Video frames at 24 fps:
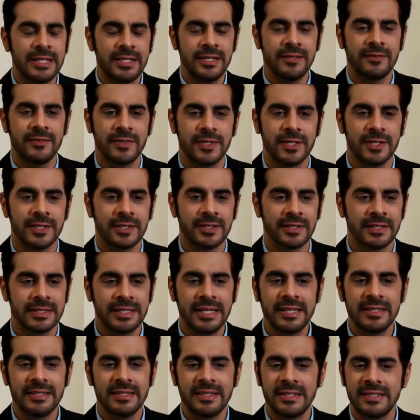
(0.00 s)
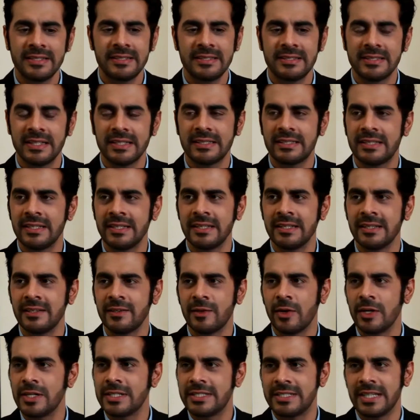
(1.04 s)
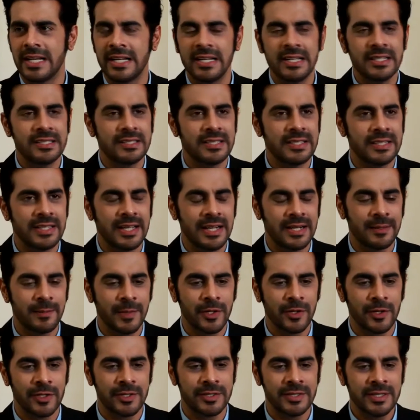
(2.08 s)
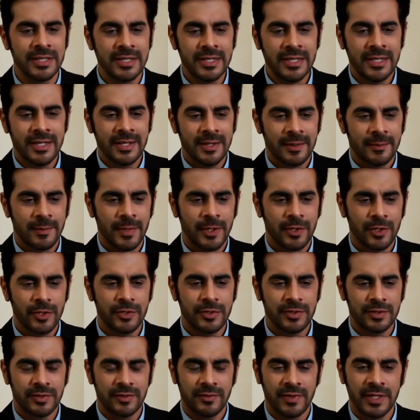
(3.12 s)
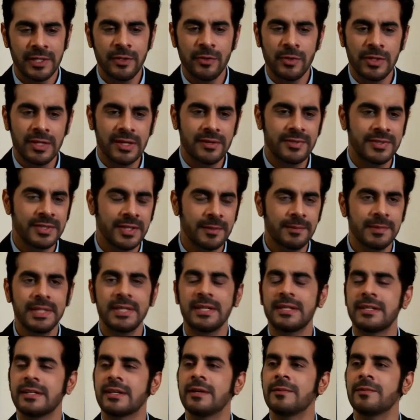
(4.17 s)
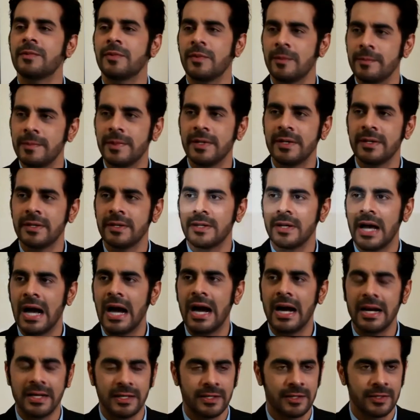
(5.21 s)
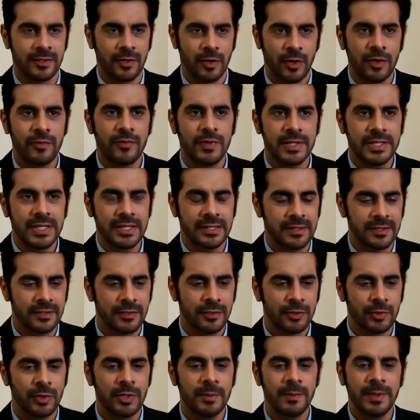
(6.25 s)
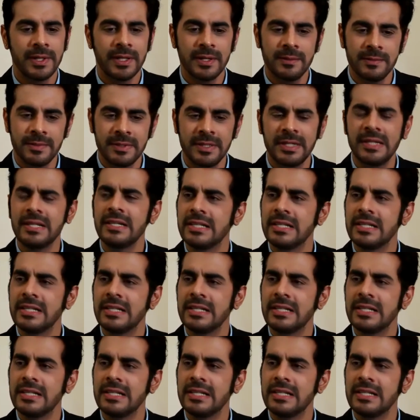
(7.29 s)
or any work, then there is nothing called challenge in that because because when you love something, it comes from the heart or within. So it becomes